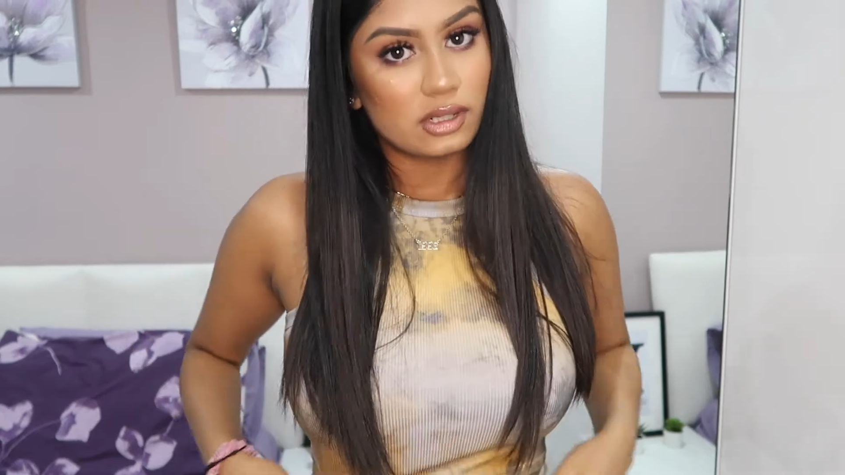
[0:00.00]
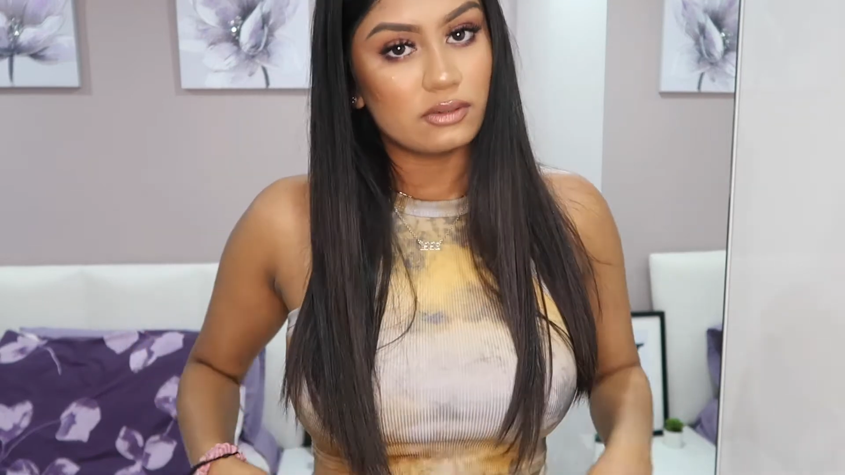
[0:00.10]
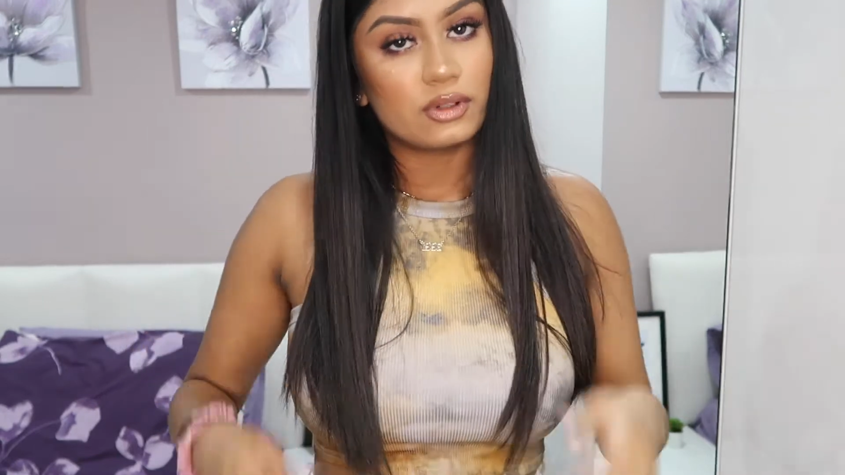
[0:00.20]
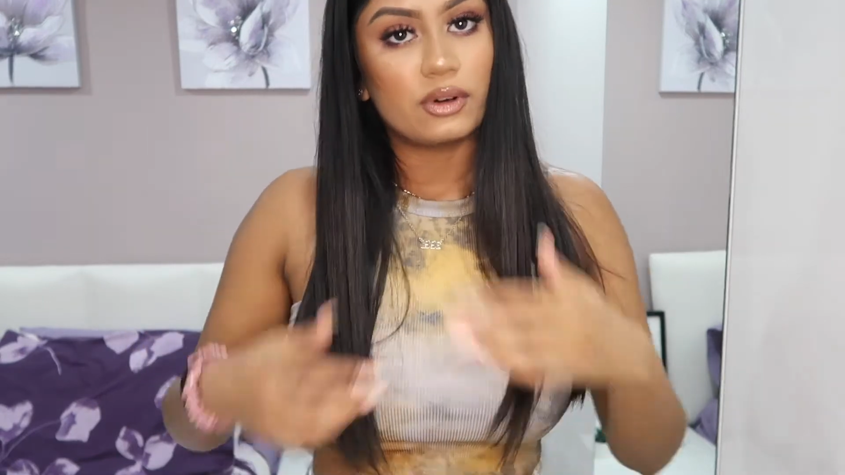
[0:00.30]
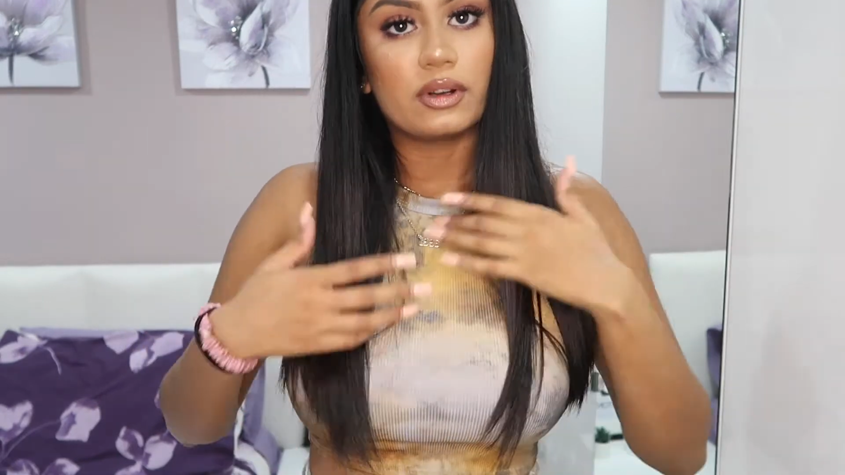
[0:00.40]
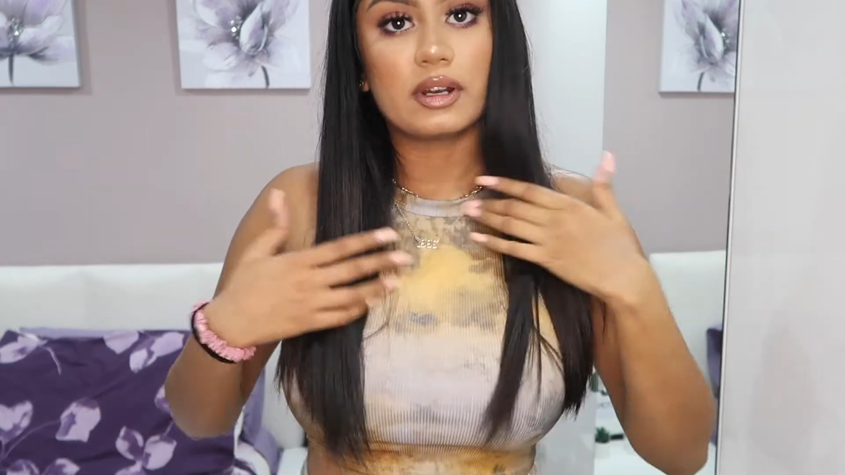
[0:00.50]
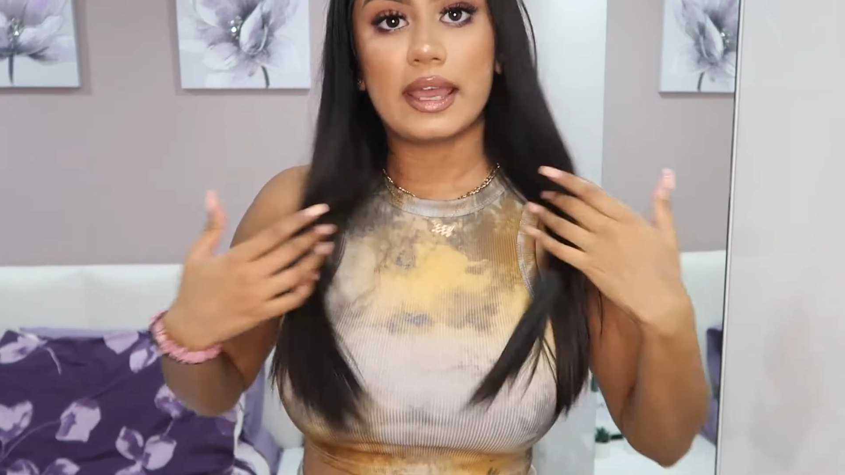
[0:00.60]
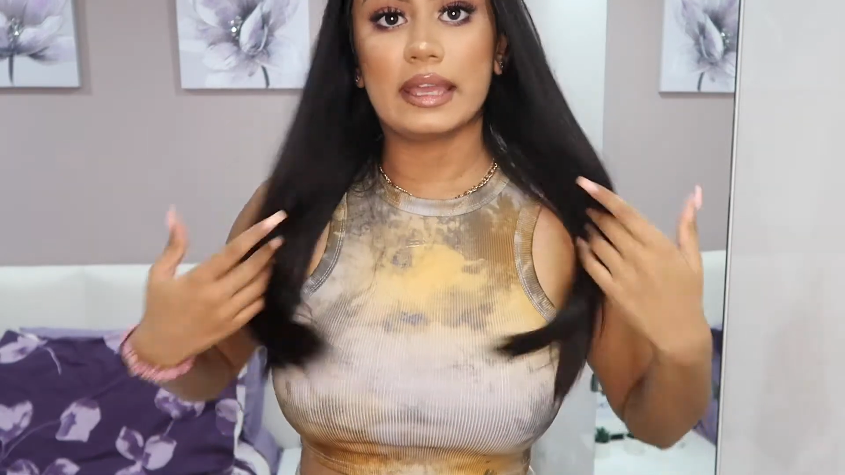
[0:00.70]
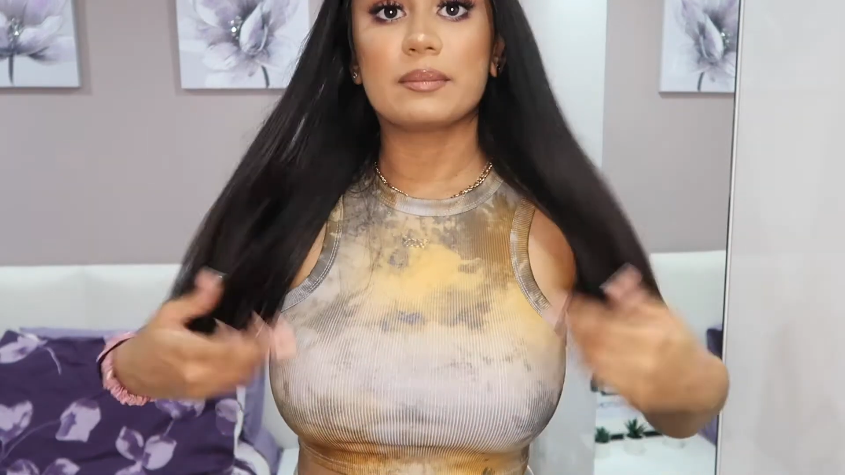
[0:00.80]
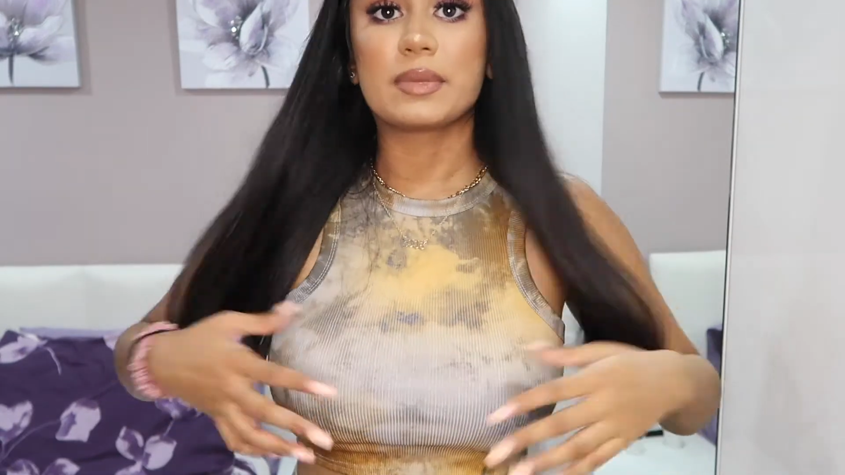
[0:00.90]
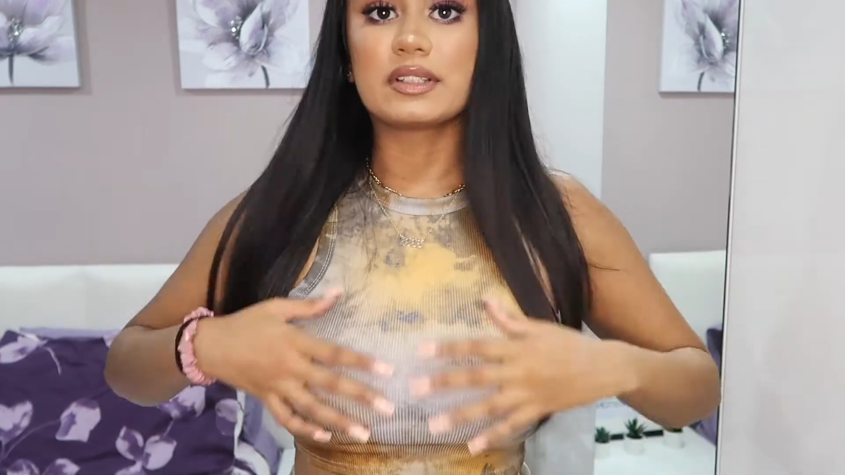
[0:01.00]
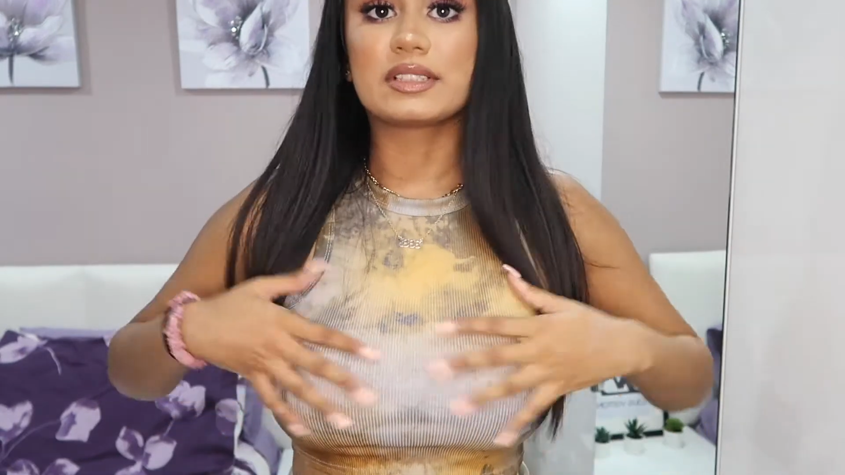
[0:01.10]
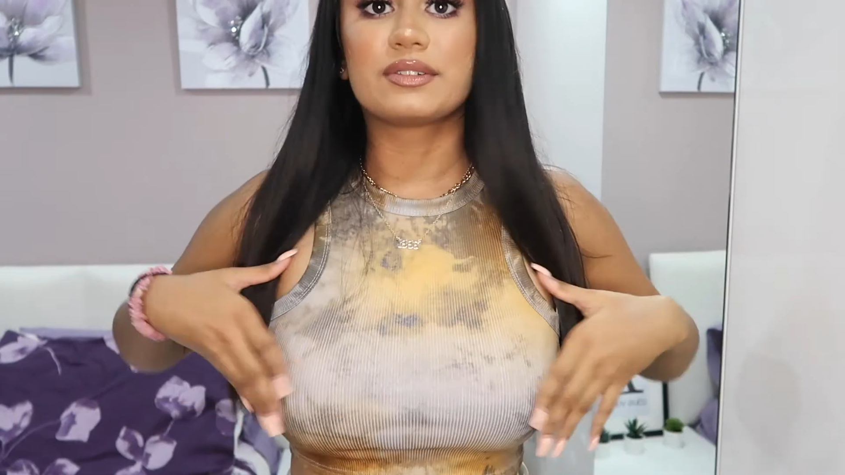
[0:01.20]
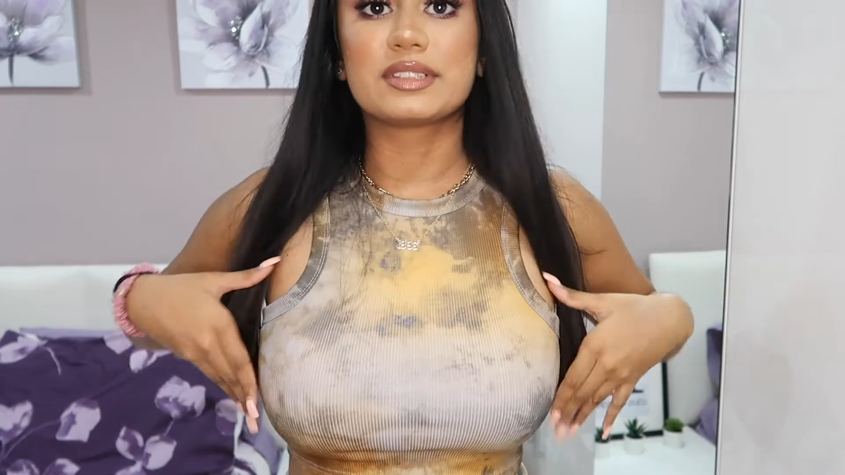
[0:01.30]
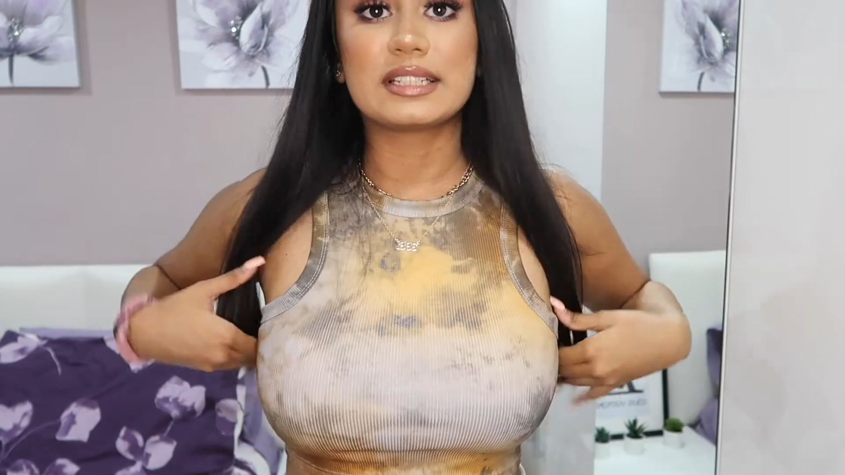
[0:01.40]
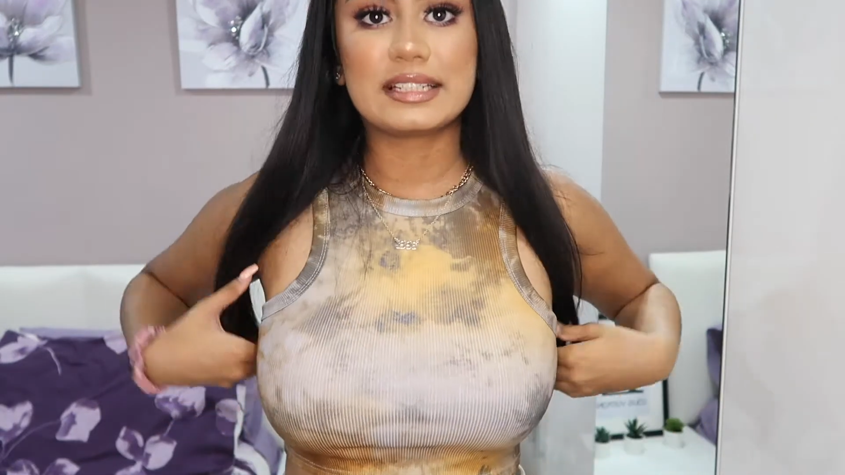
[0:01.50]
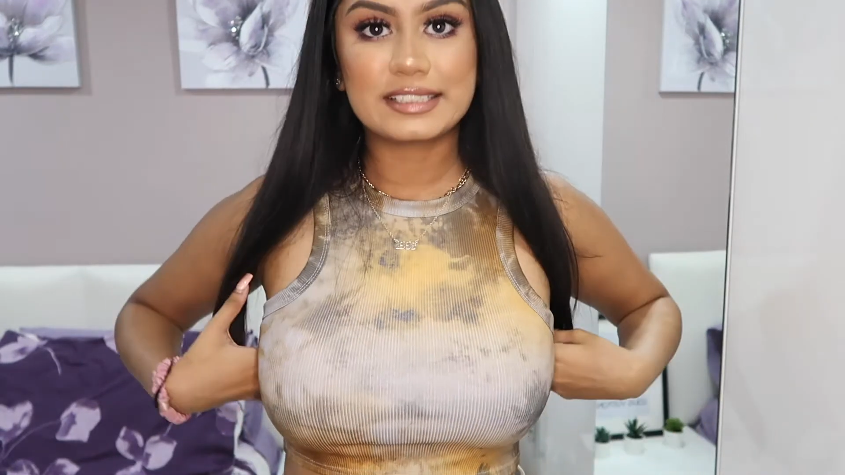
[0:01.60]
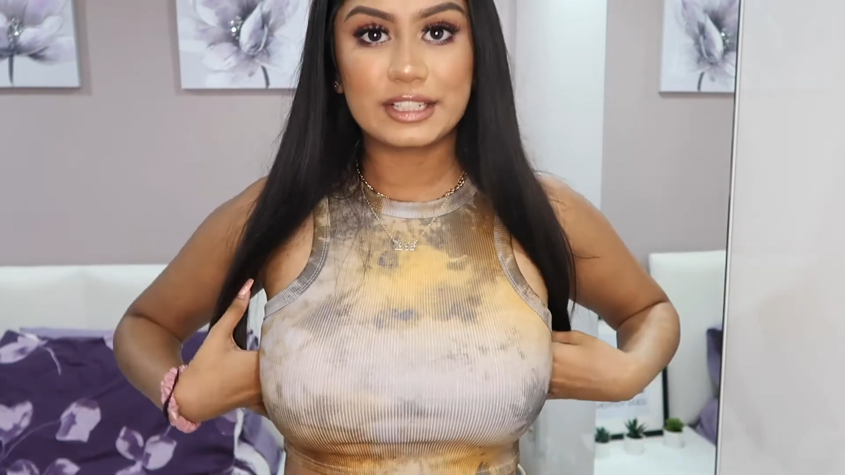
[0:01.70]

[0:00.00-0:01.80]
I've got an 8 because it obviously needs